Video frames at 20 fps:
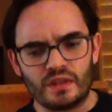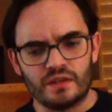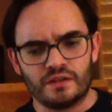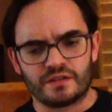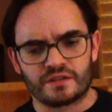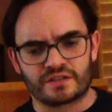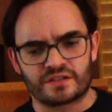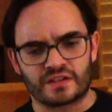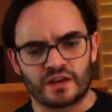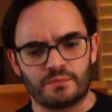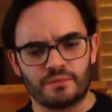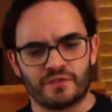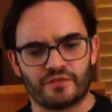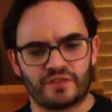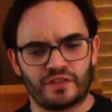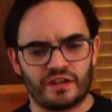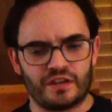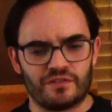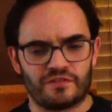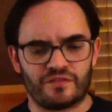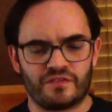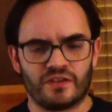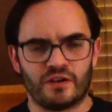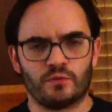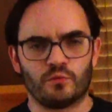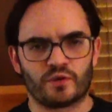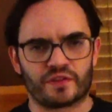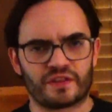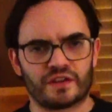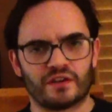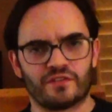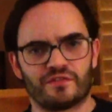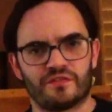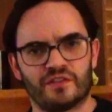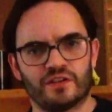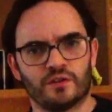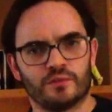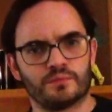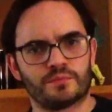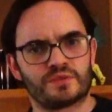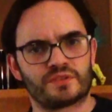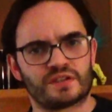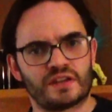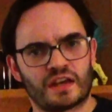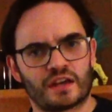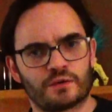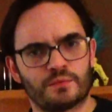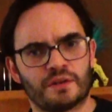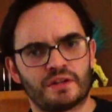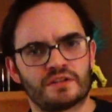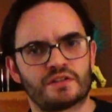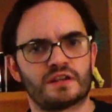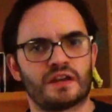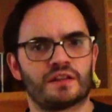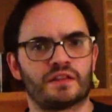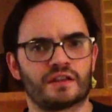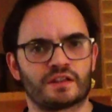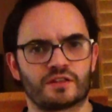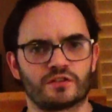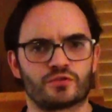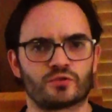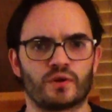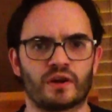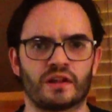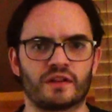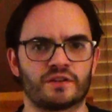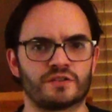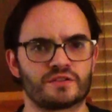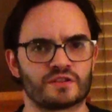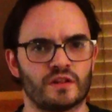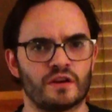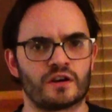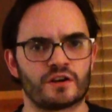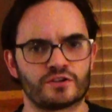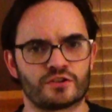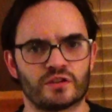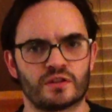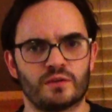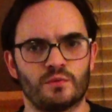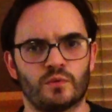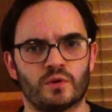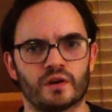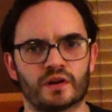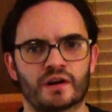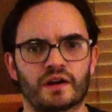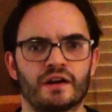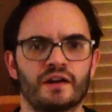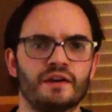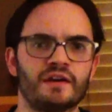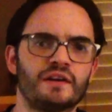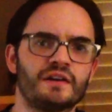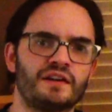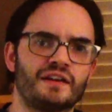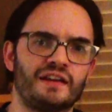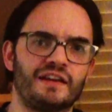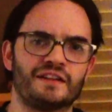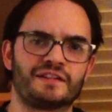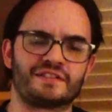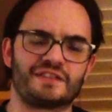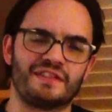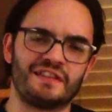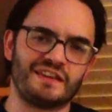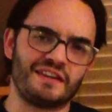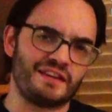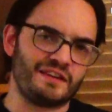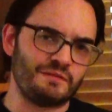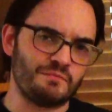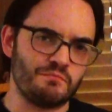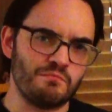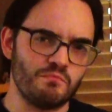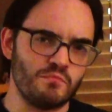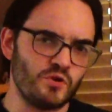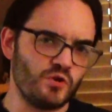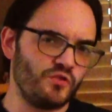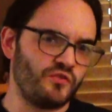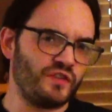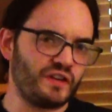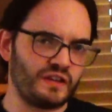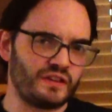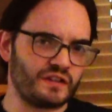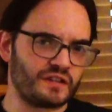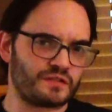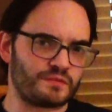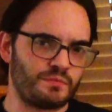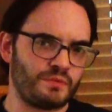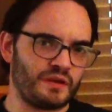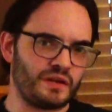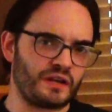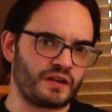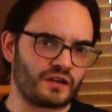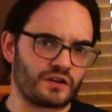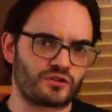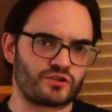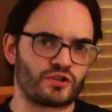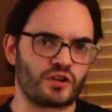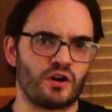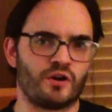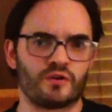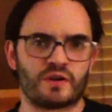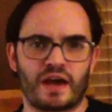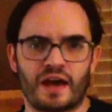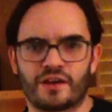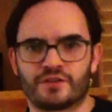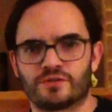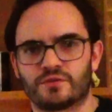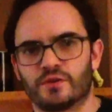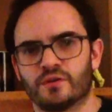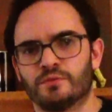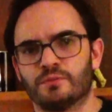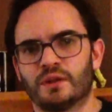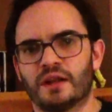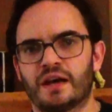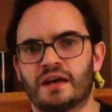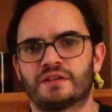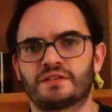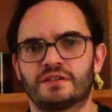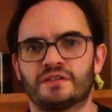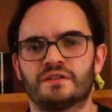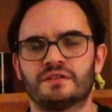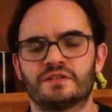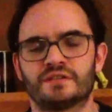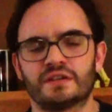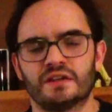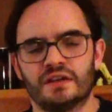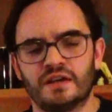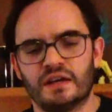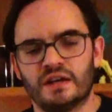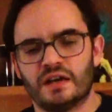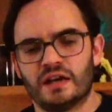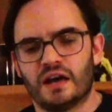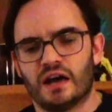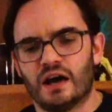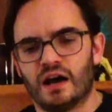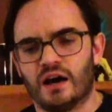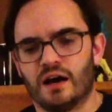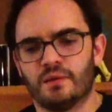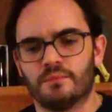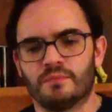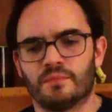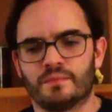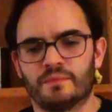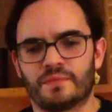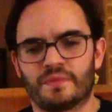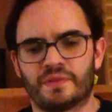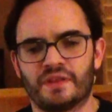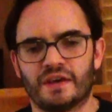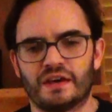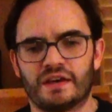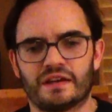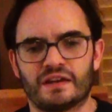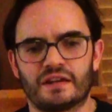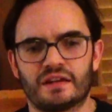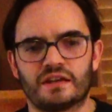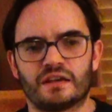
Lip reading: some of the film within a film segments. I think the trailers largely work. It's the movie that's being shown, Astro Blasters, that